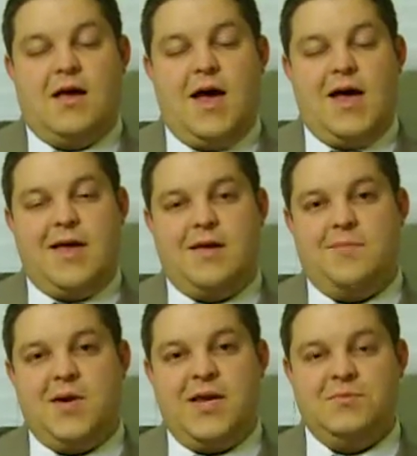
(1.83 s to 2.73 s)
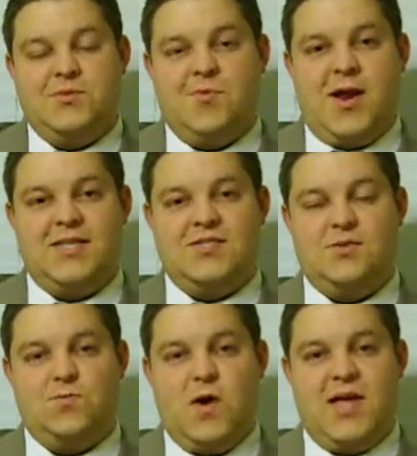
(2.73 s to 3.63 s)
Hi, my name's
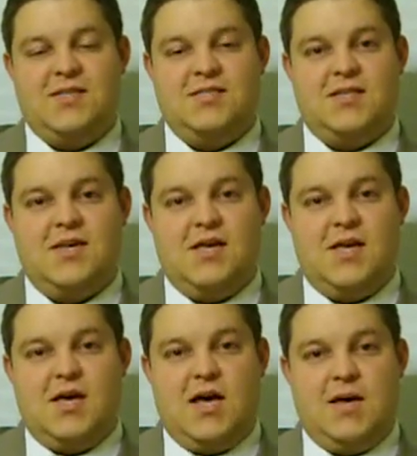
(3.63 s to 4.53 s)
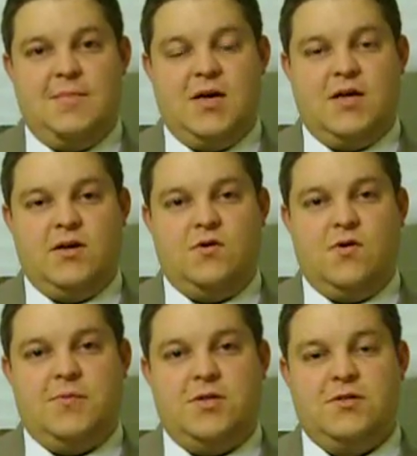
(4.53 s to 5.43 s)
Branson West. I'm a
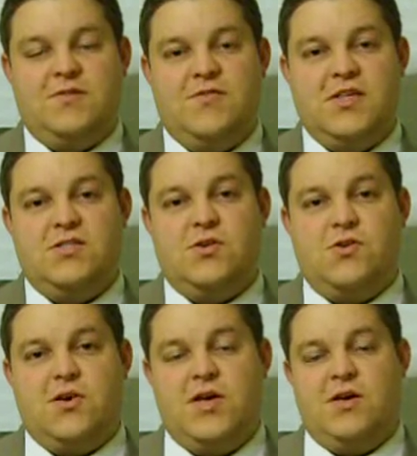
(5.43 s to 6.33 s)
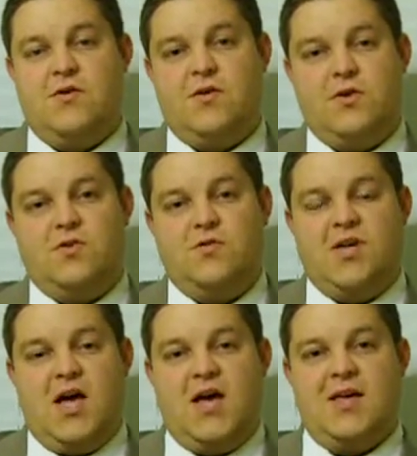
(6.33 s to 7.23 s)
criminal defense attorney here in
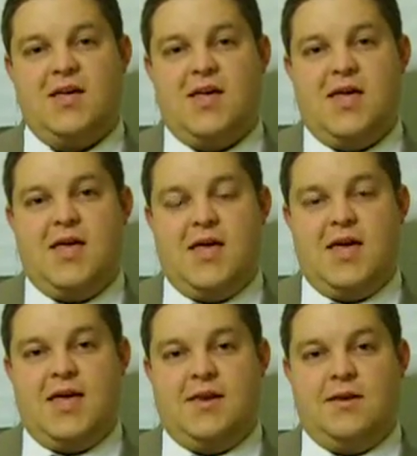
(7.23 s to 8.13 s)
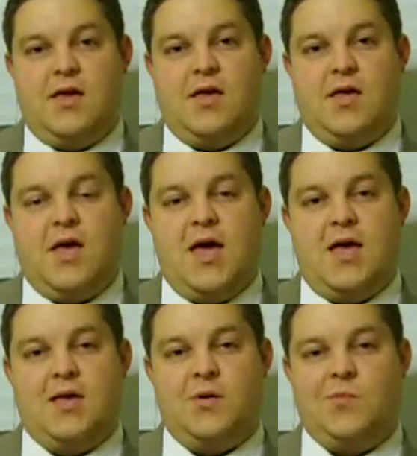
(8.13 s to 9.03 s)
Utah, and
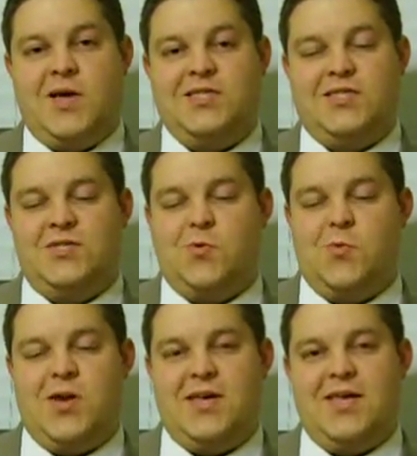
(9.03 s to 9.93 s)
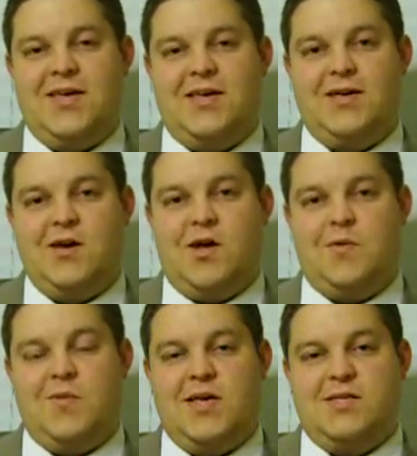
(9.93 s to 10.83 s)
my sister Brittany
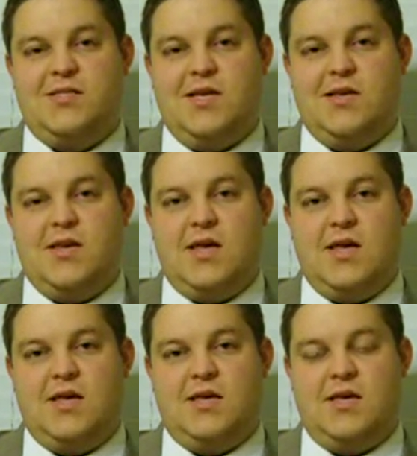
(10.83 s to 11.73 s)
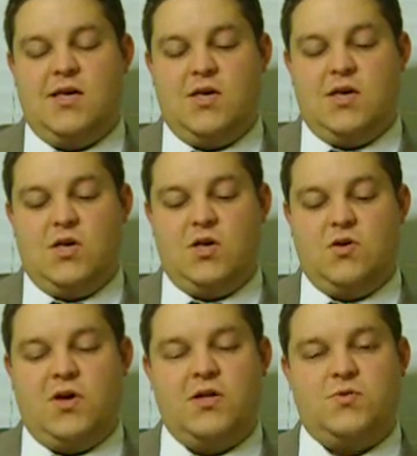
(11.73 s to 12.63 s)
called me and said
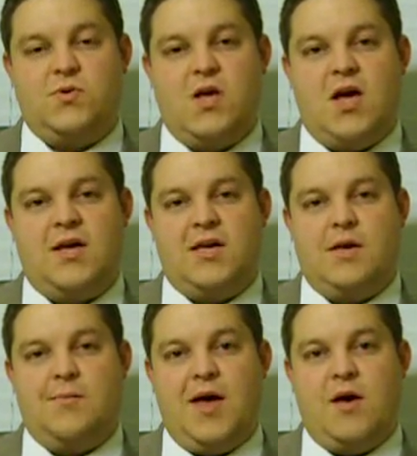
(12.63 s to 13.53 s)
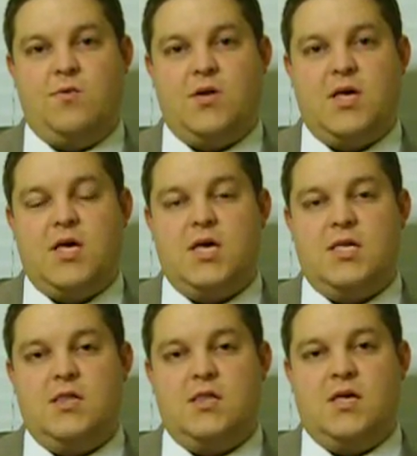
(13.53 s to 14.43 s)
you guys were talking about
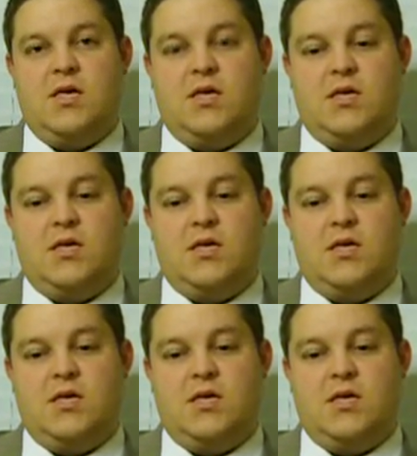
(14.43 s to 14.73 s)
the